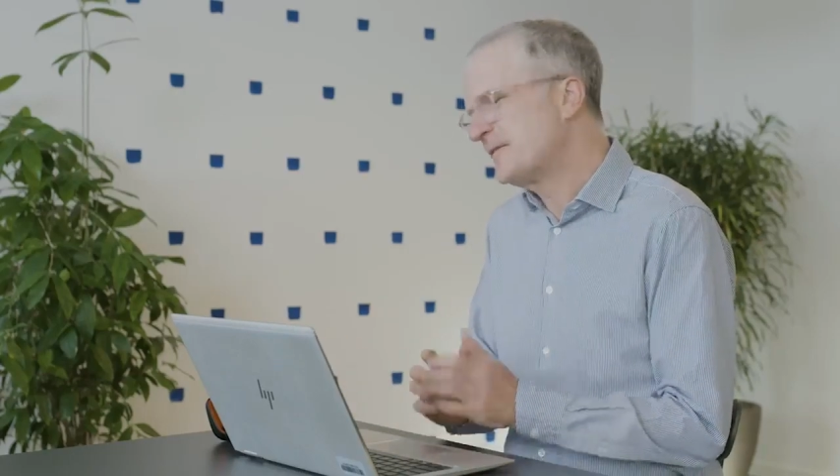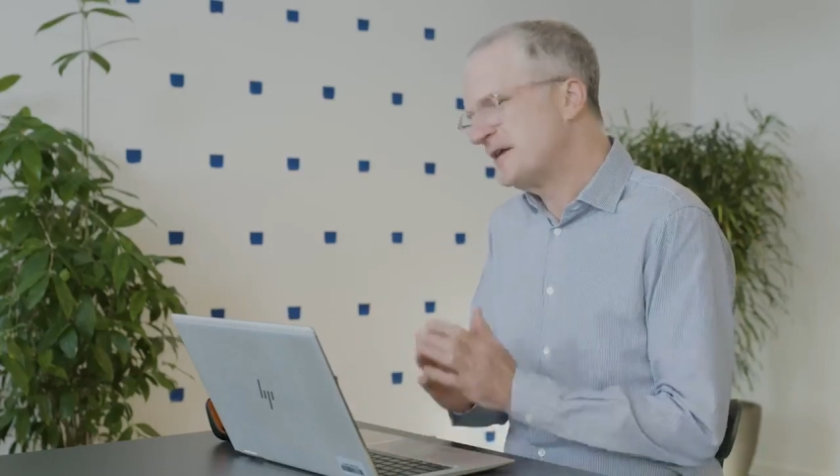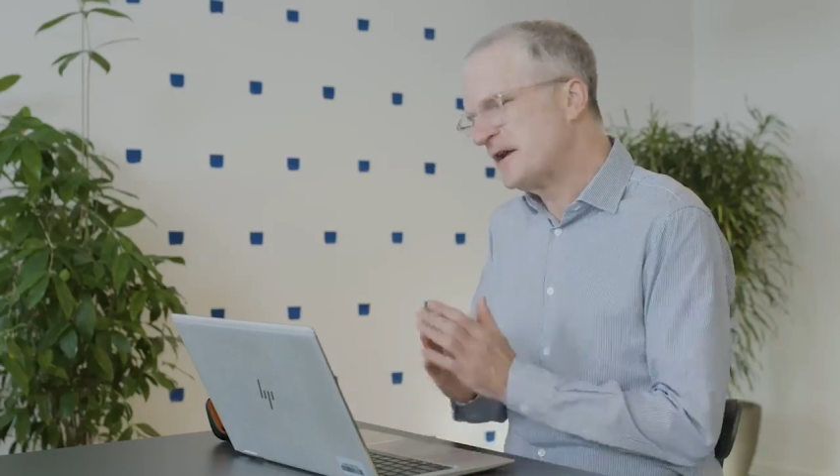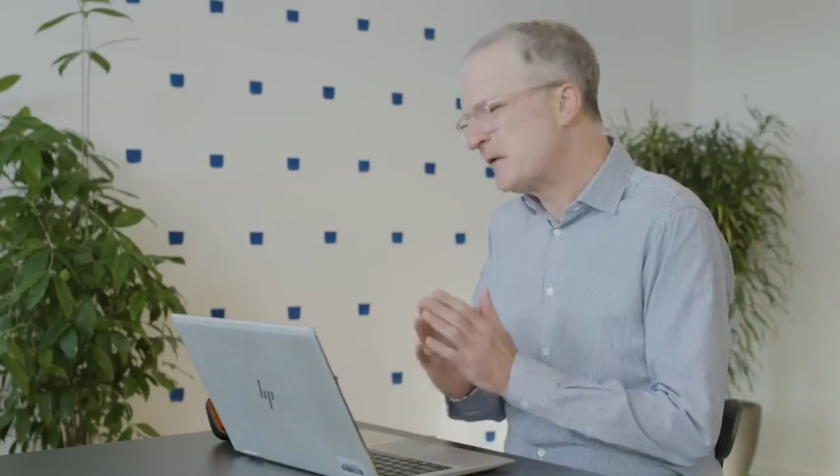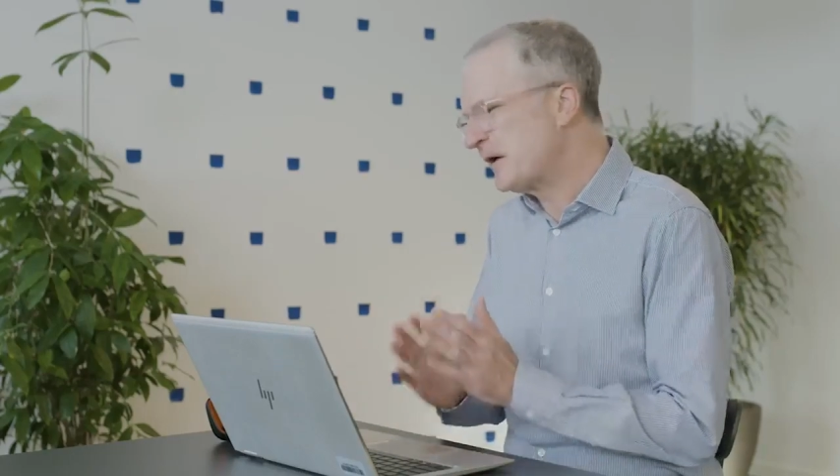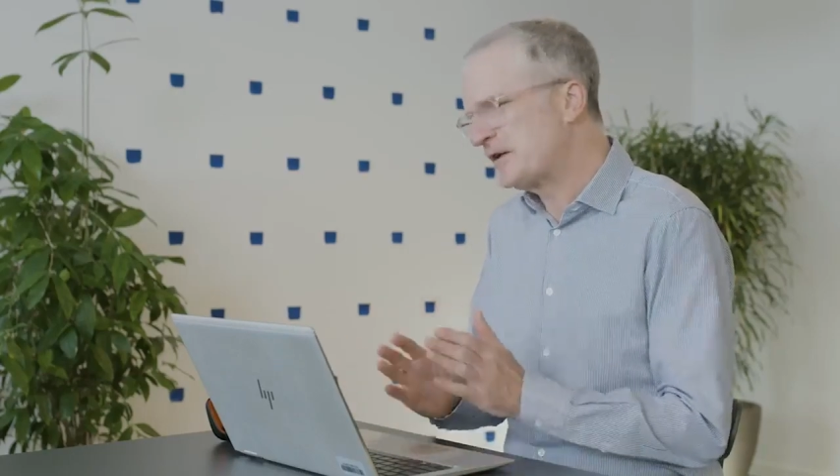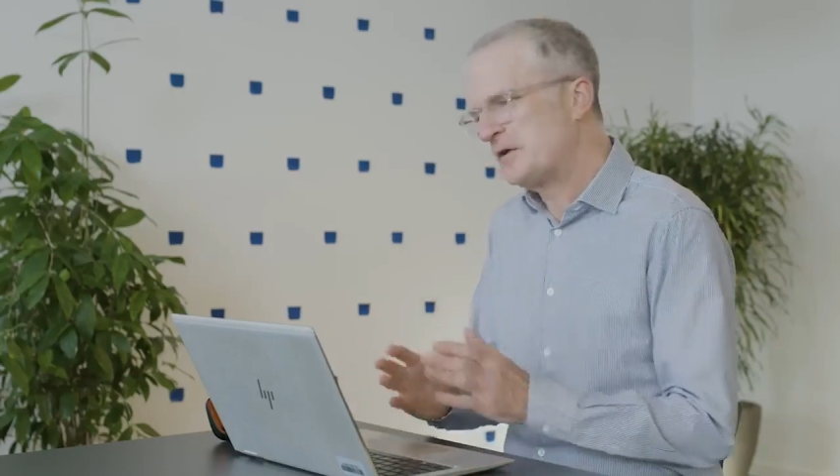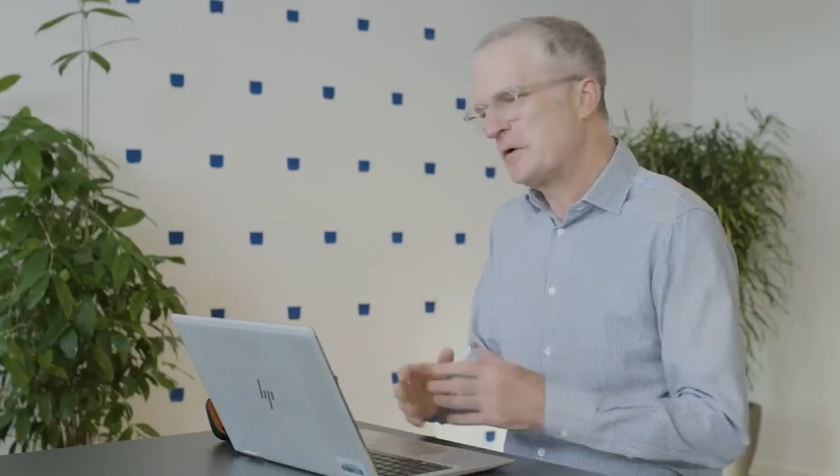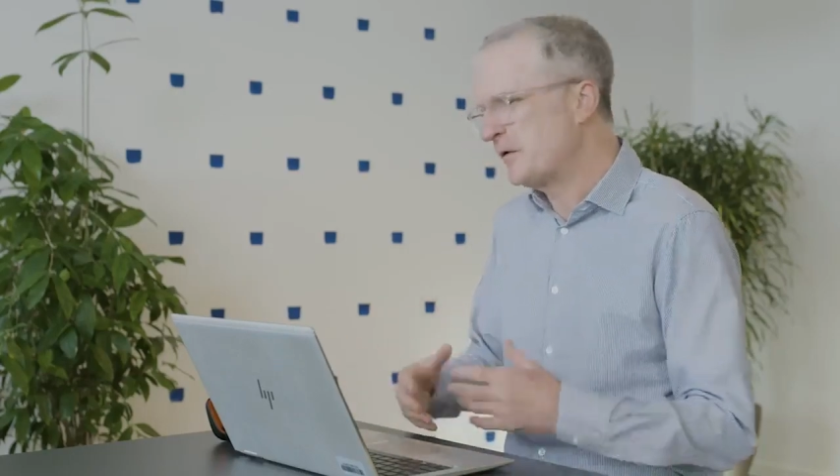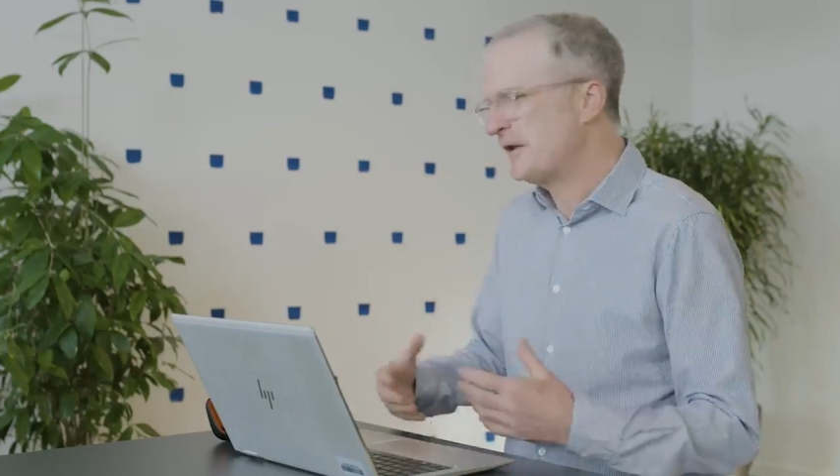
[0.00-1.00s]
a
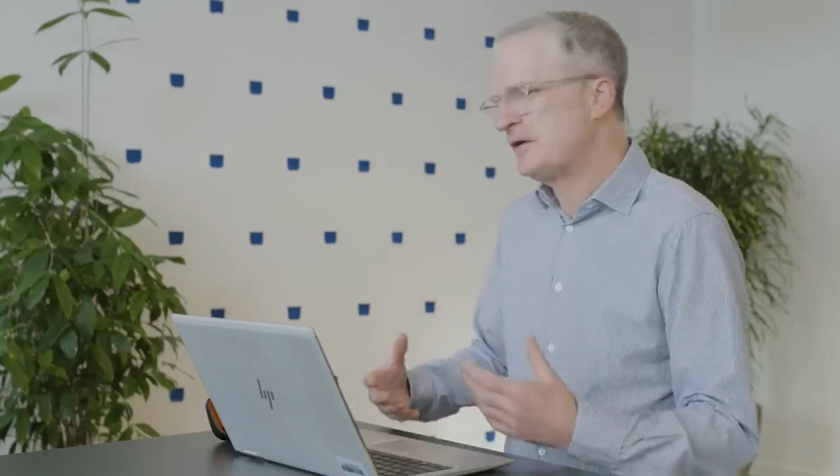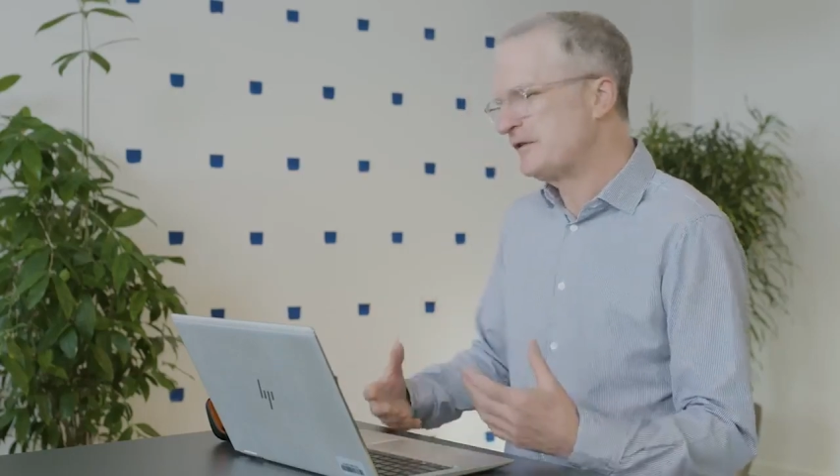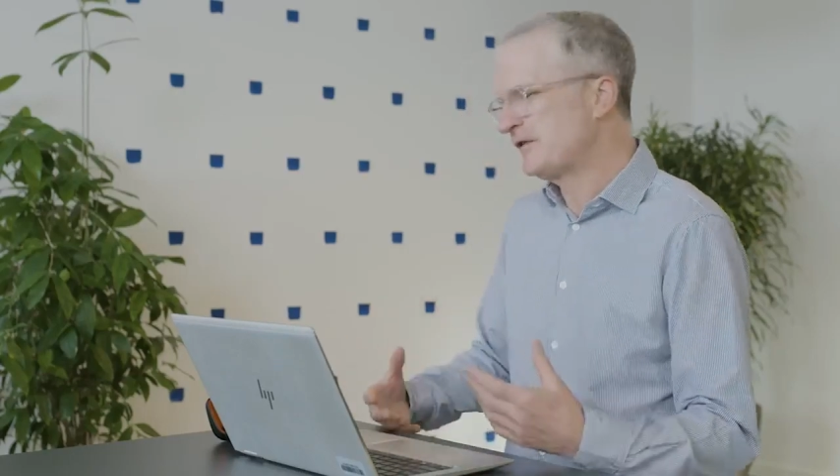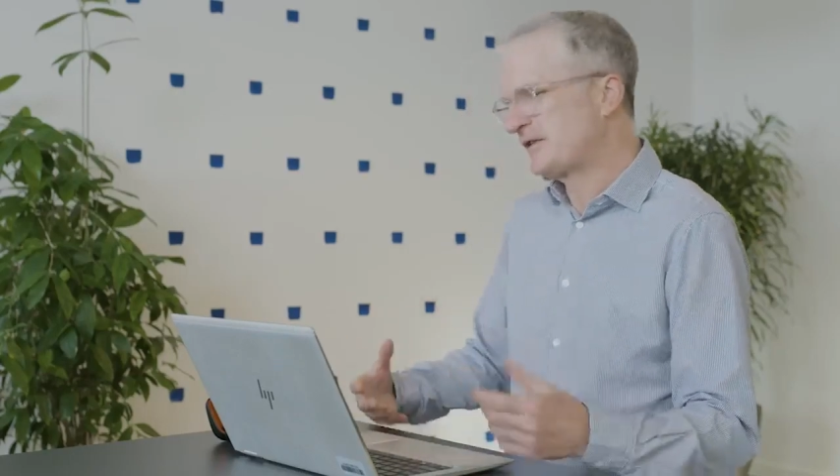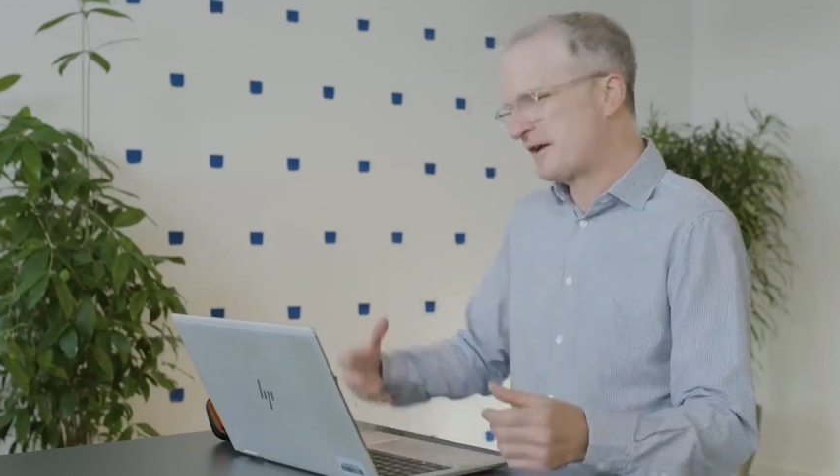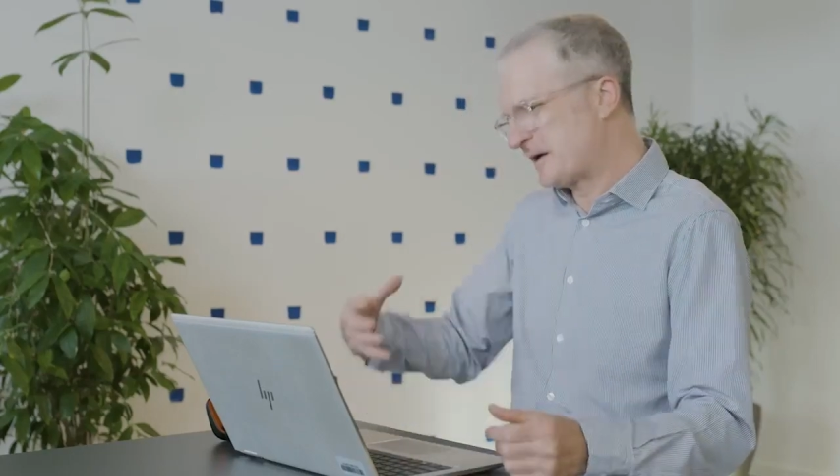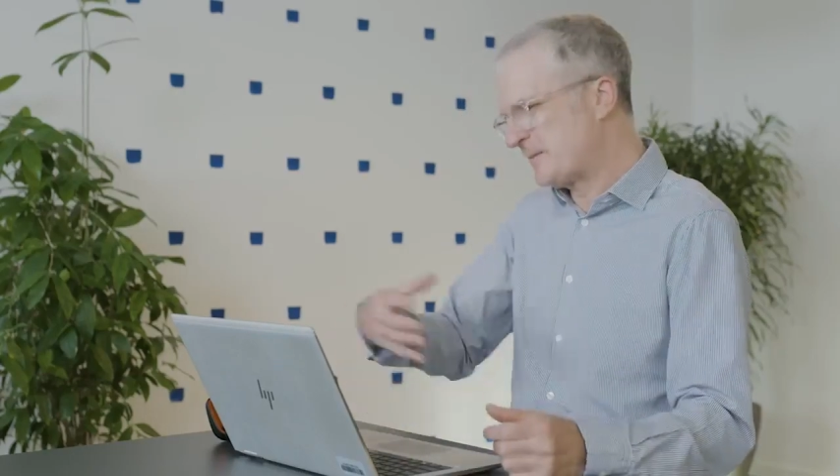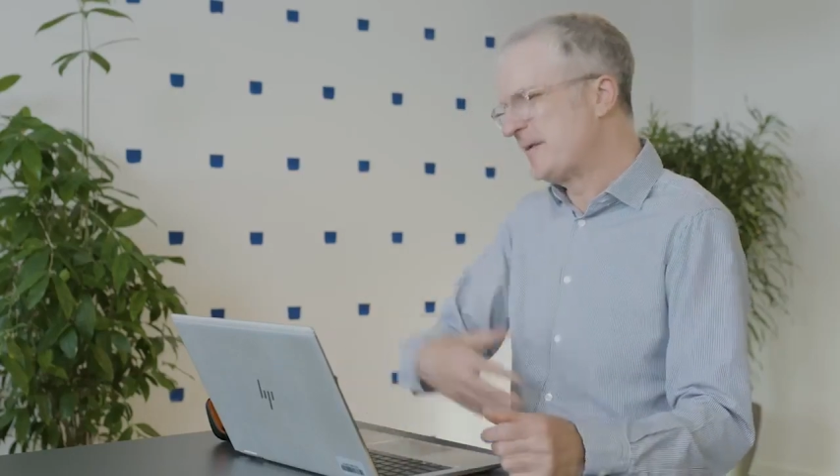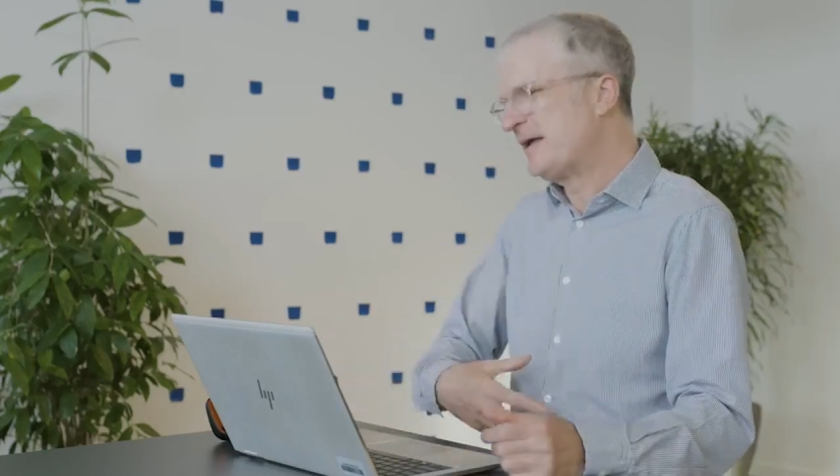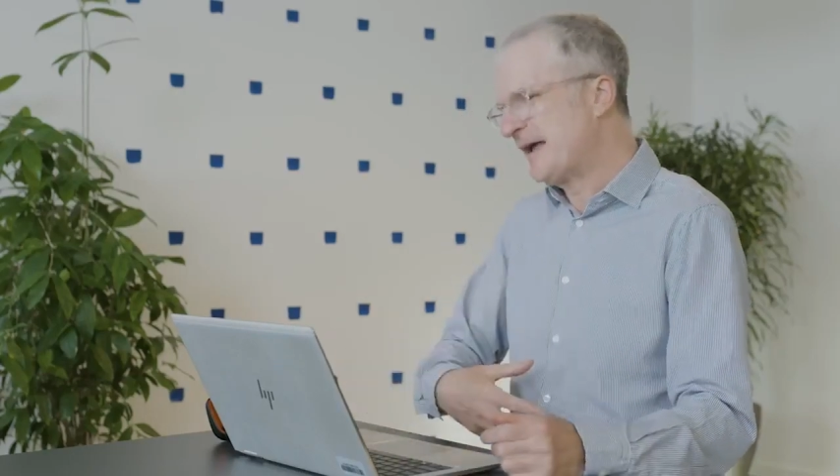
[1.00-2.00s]
cure that you just come,